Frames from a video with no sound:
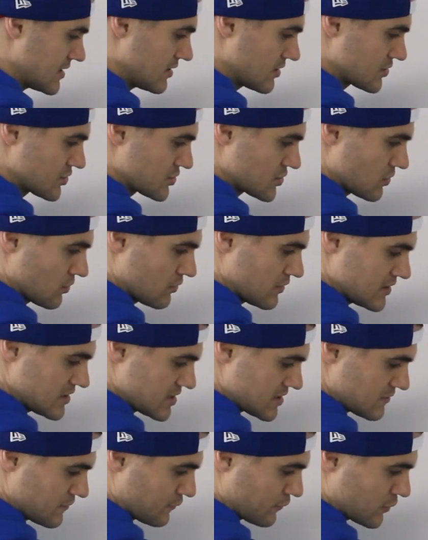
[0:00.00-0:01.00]
here. So
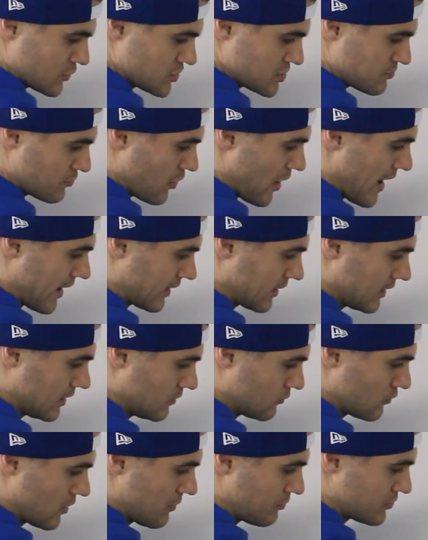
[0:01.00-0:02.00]
this first
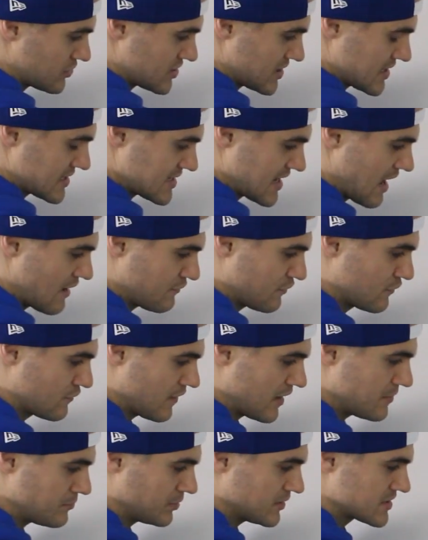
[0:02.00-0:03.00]
bracket represents f of
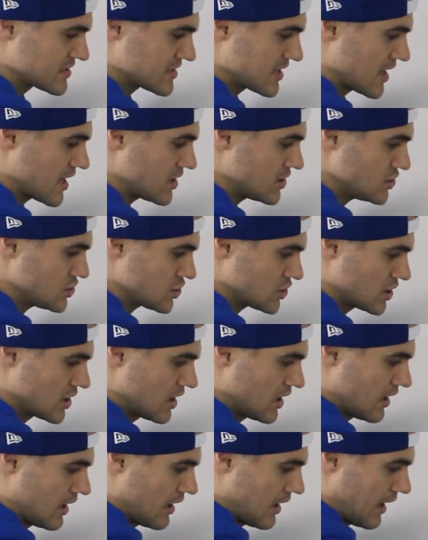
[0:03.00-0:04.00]
a plus h,
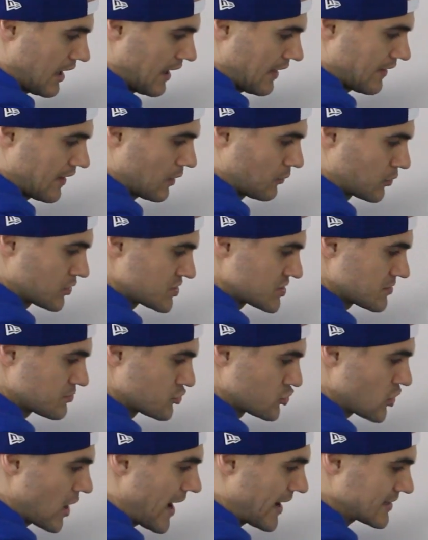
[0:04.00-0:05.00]
and then we're
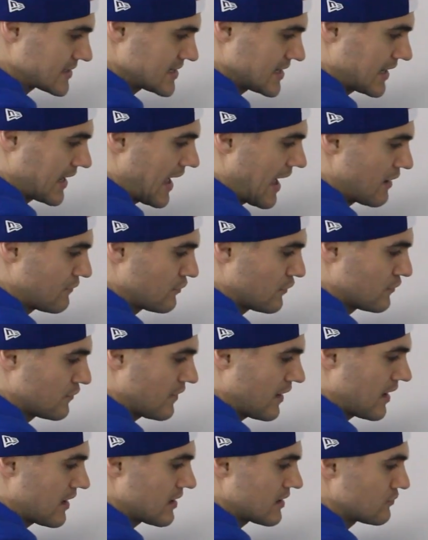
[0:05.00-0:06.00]
subtracting f of
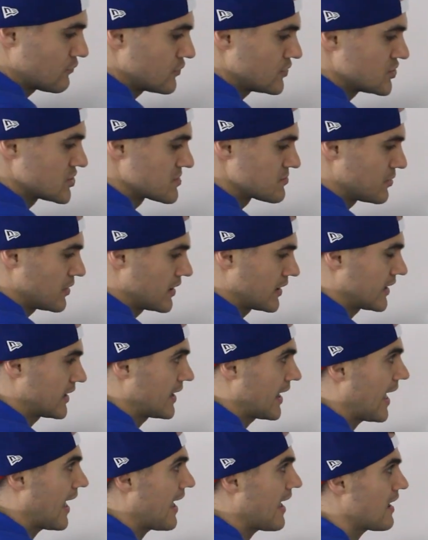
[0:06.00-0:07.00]
a if we just plug
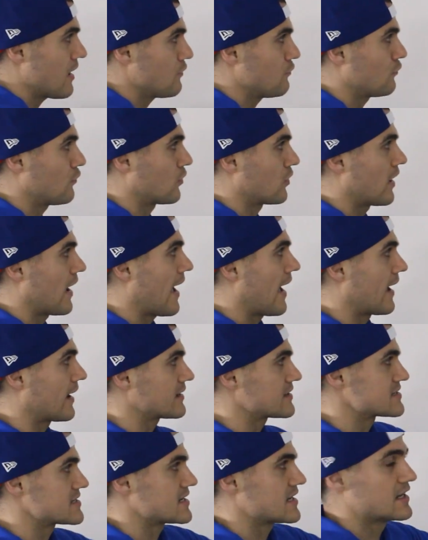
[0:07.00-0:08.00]
in a for
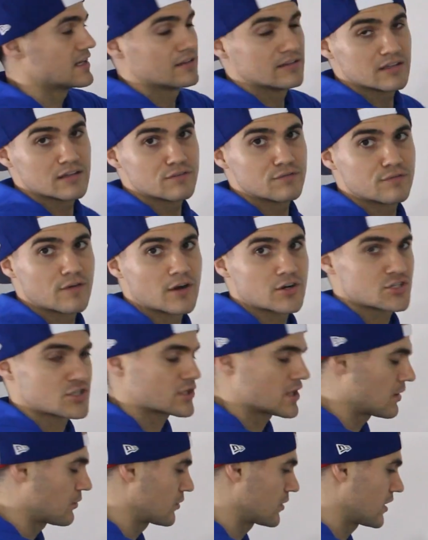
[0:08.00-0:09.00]
x in the
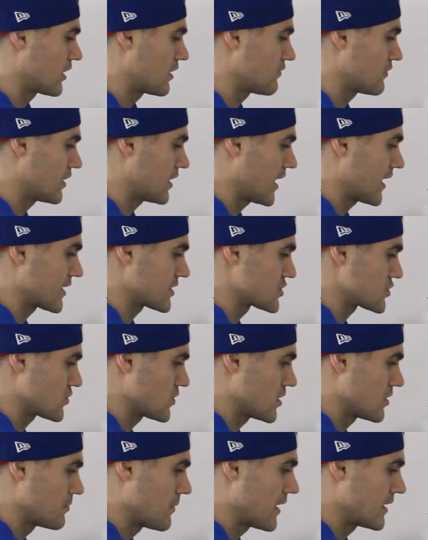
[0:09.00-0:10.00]
function that we're given, x
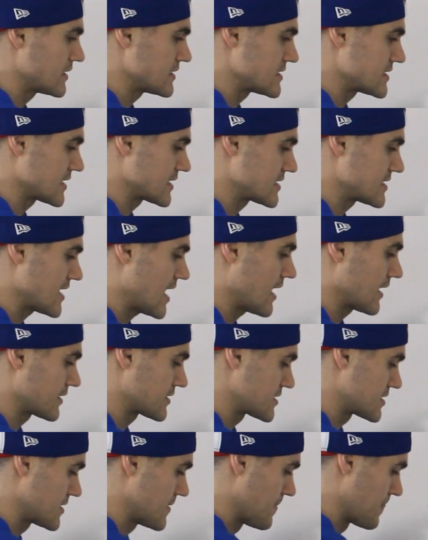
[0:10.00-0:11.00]
squared minus
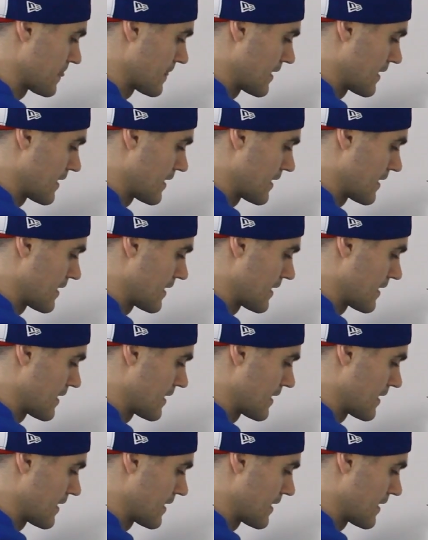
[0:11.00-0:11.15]
6x.